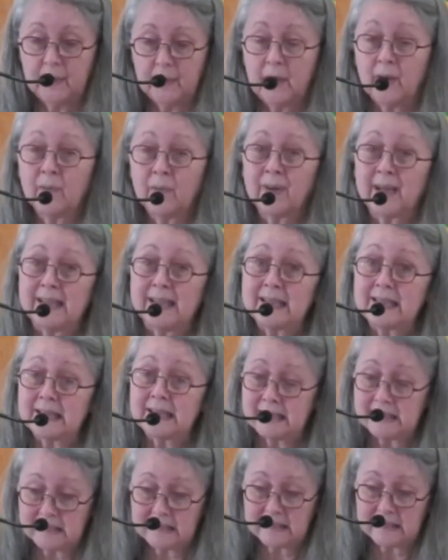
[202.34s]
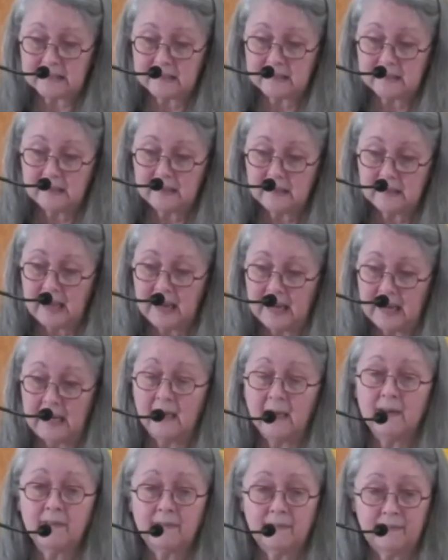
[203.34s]
A racist,
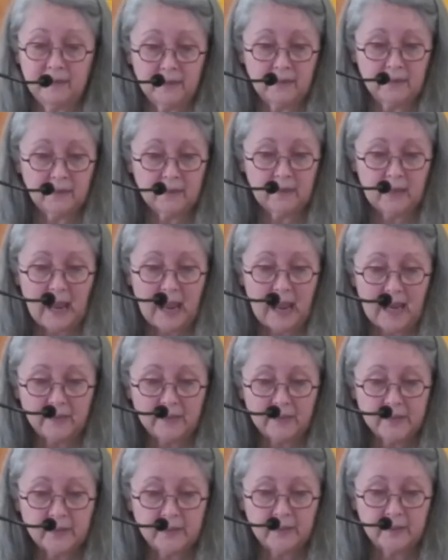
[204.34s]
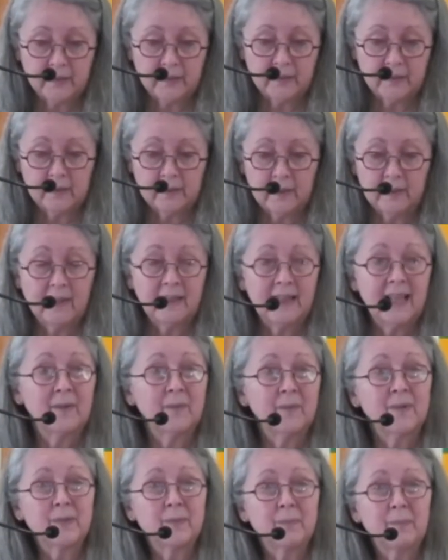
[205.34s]
hate-filled action
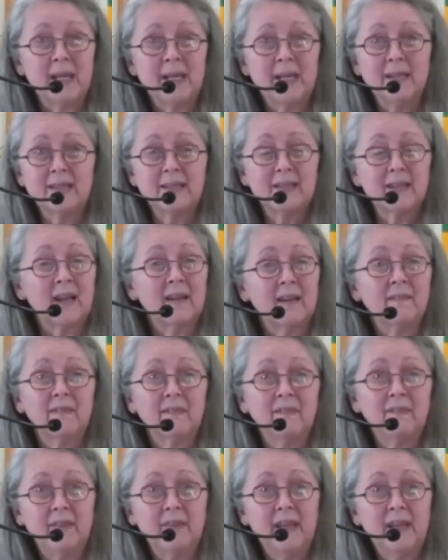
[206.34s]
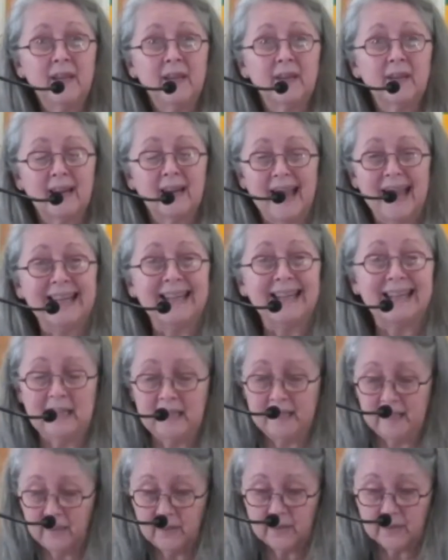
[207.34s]
that was based on fear and
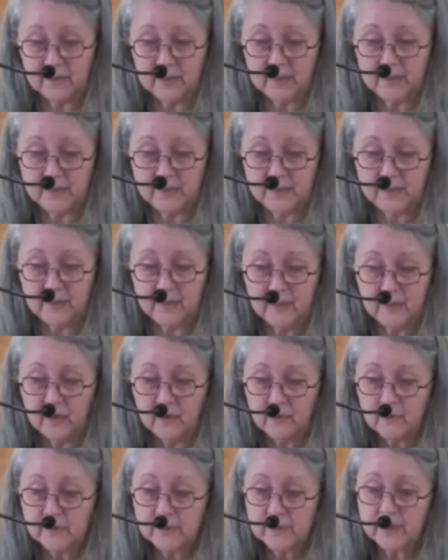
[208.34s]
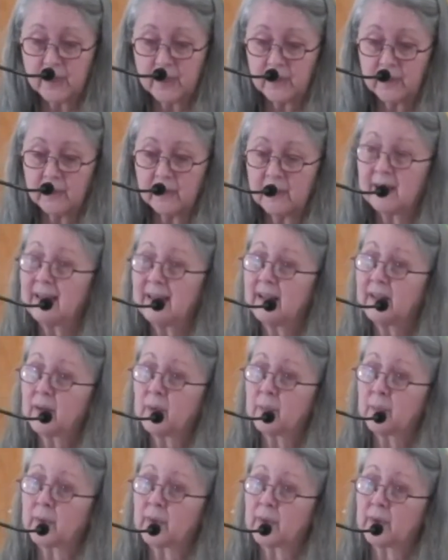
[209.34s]
ignorance resulted in
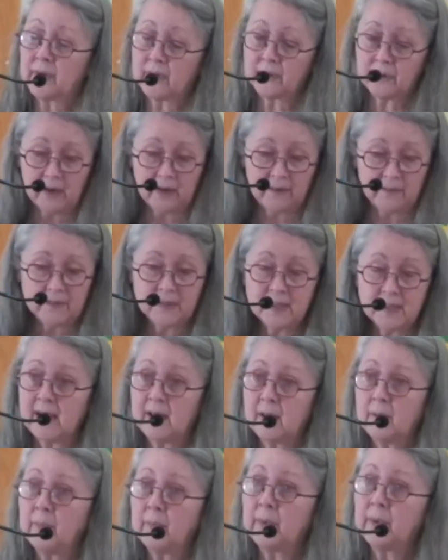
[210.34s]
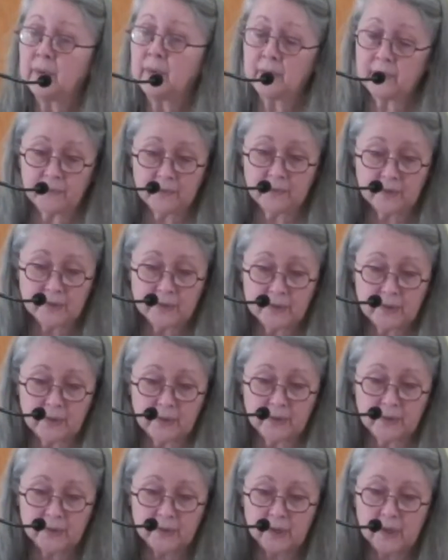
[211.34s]
the murder of 10 beautiful
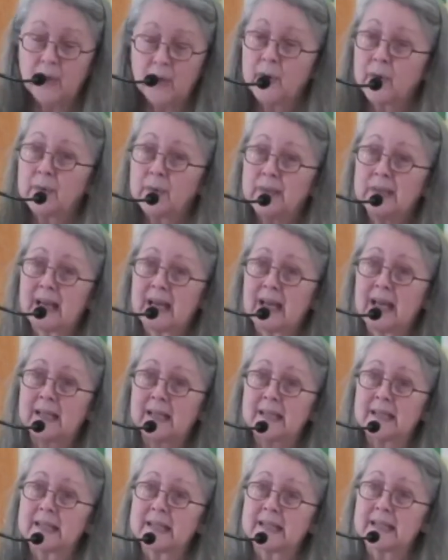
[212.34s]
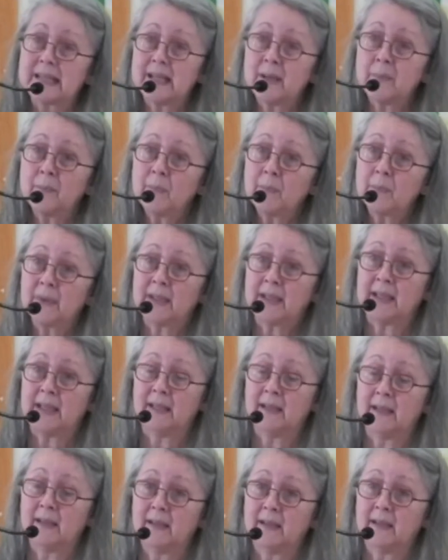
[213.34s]
souls who died
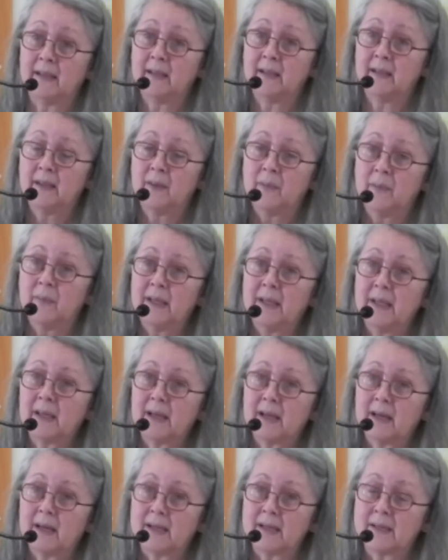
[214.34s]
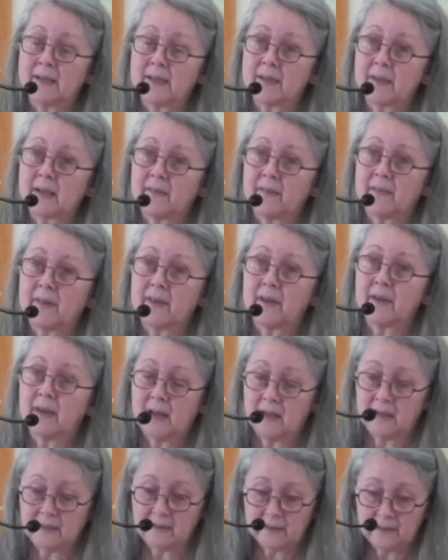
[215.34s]
simply because of the
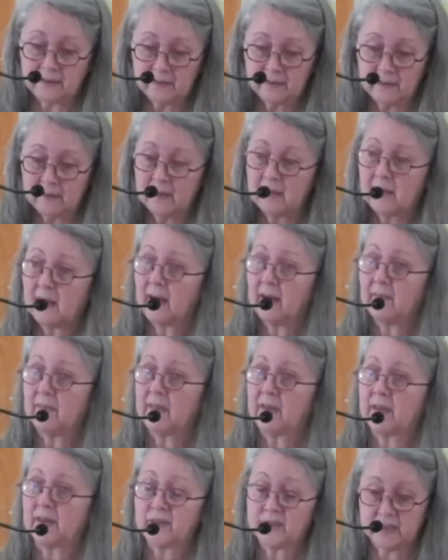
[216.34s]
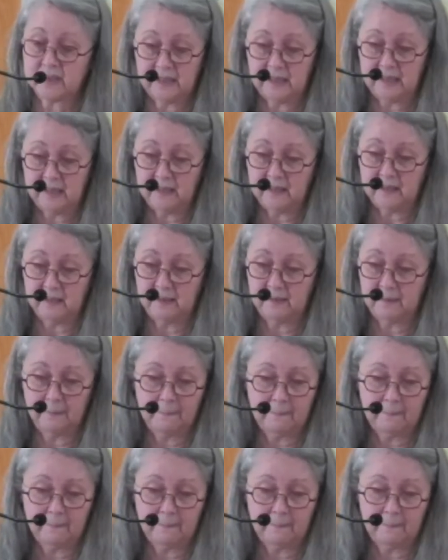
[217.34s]
color of their skin.